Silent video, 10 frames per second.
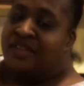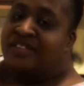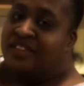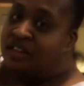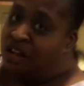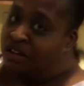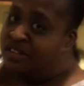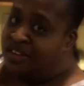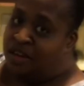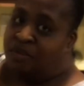sitting on
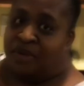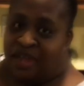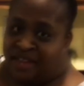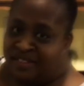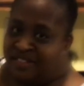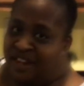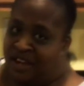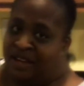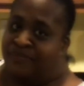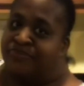the table last
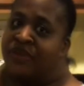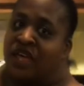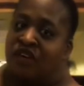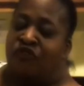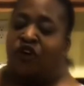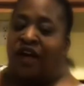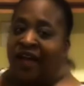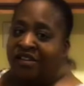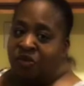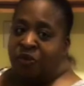night,
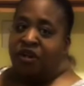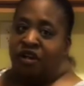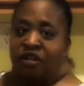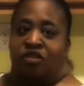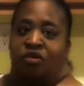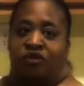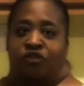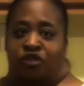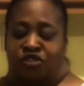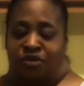forgot to put it in the
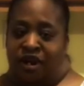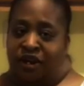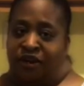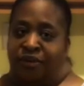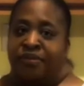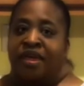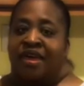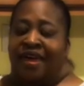refrigerator,